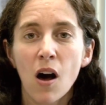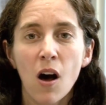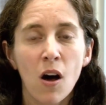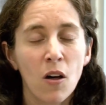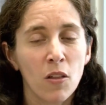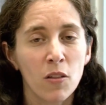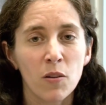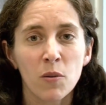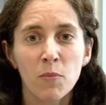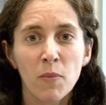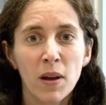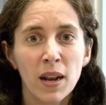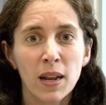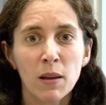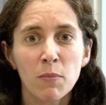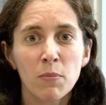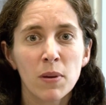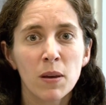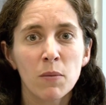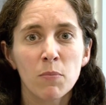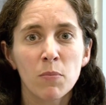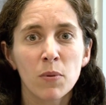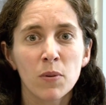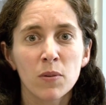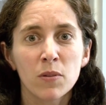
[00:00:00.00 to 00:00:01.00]
although many
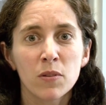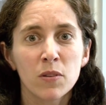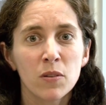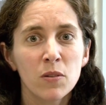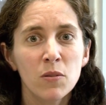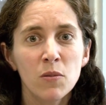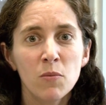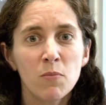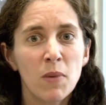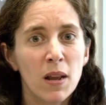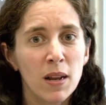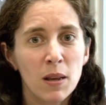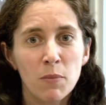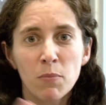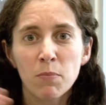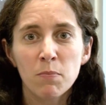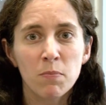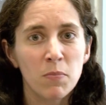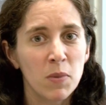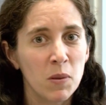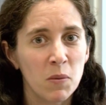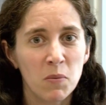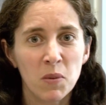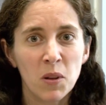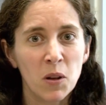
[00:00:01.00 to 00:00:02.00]
people do, many,
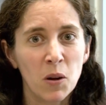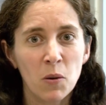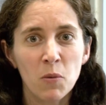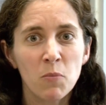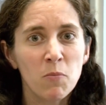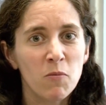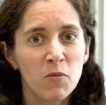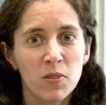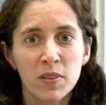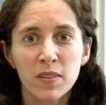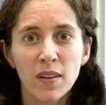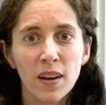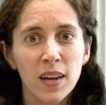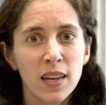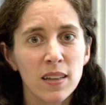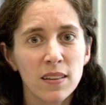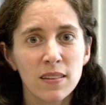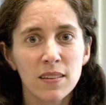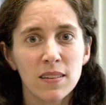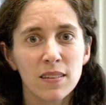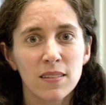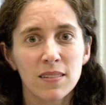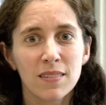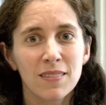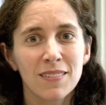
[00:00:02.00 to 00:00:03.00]
you know,
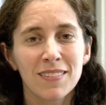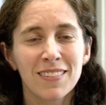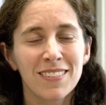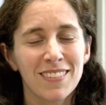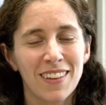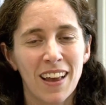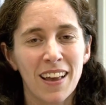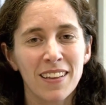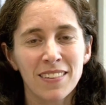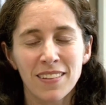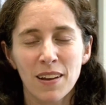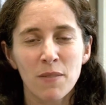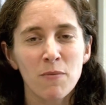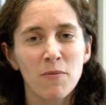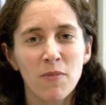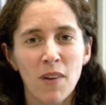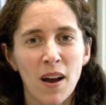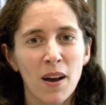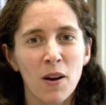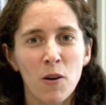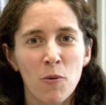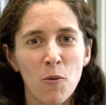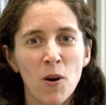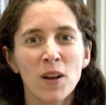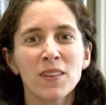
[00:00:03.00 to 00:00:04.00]
science, as I,
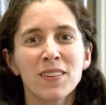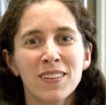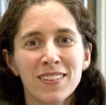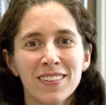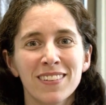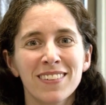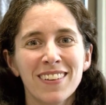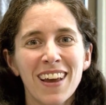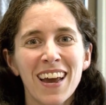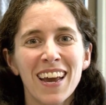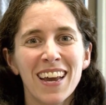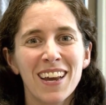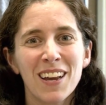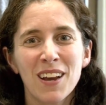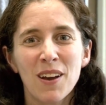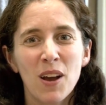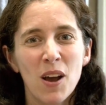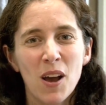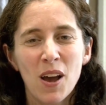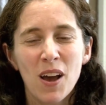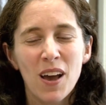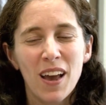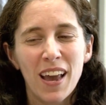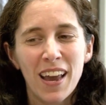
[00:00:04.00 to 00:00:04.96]
I want to say,